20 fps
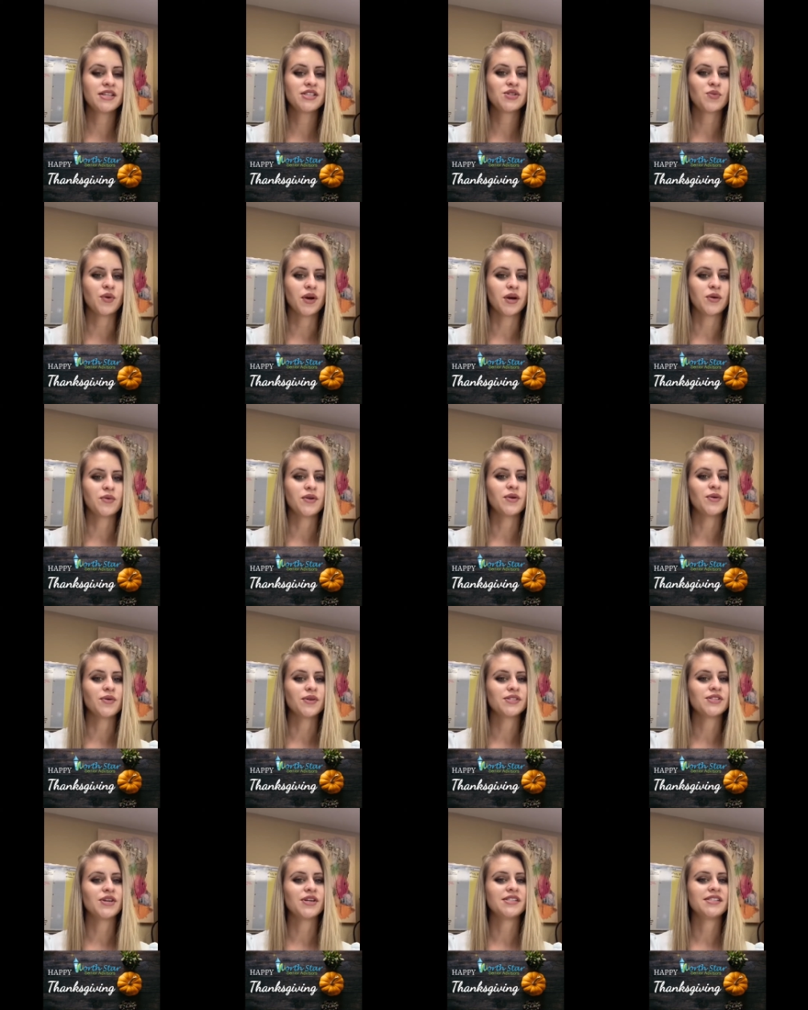to work with
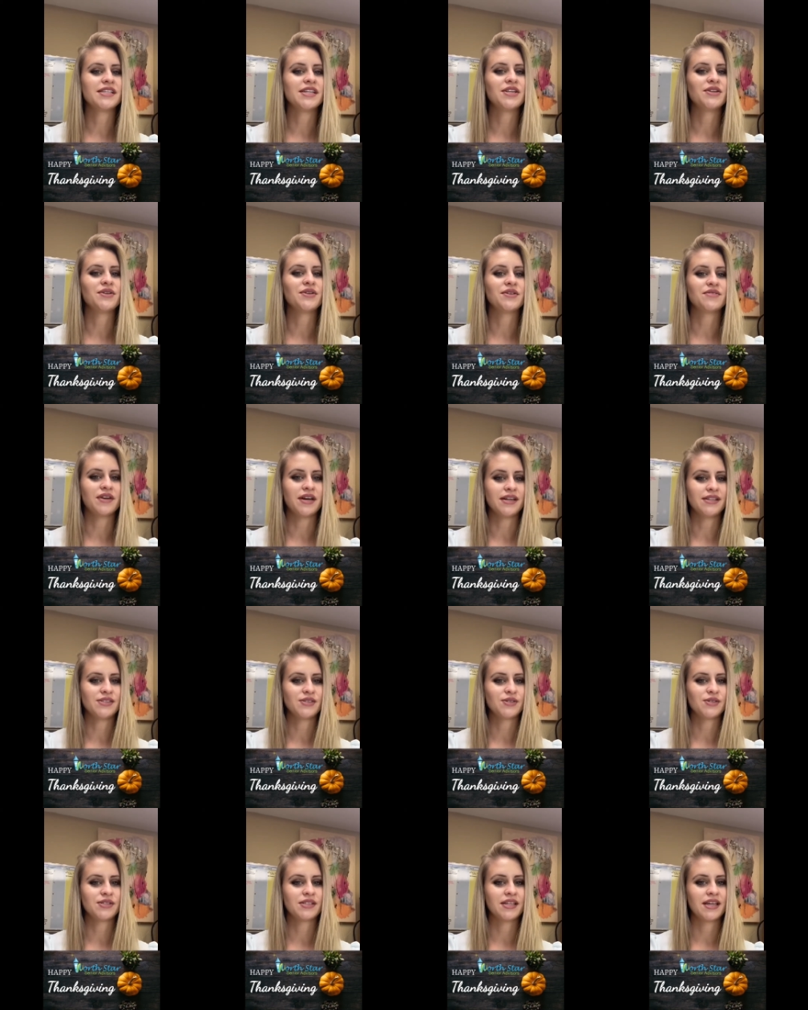Northstar Senior
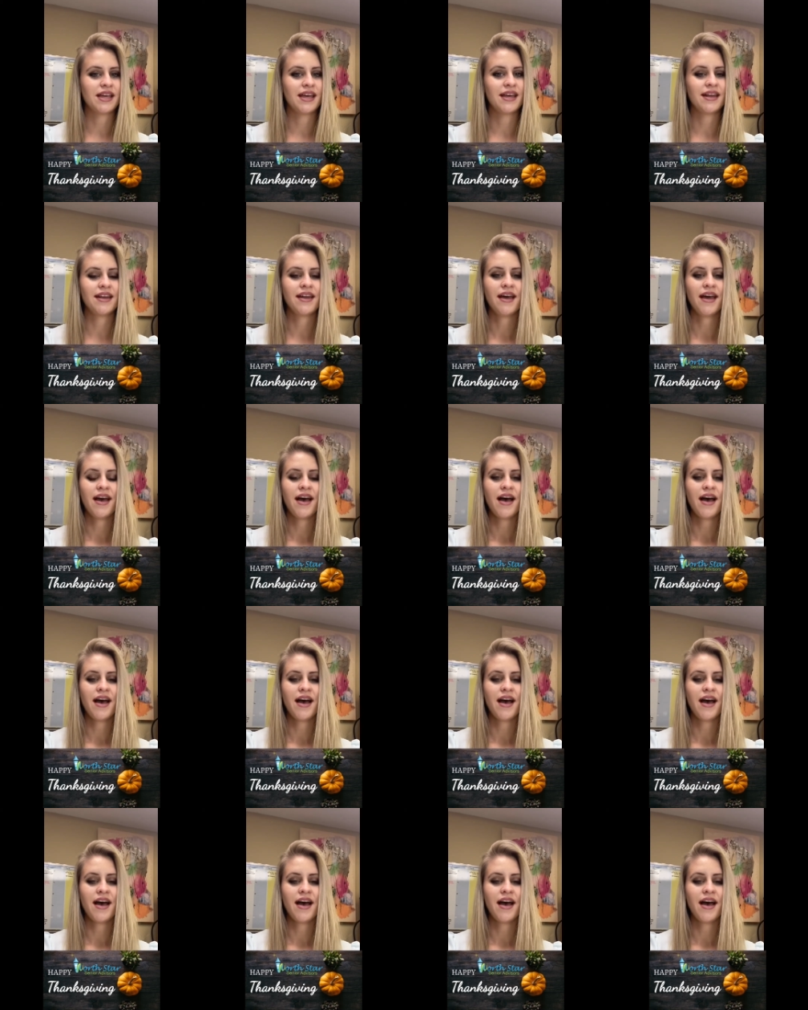Advisors again.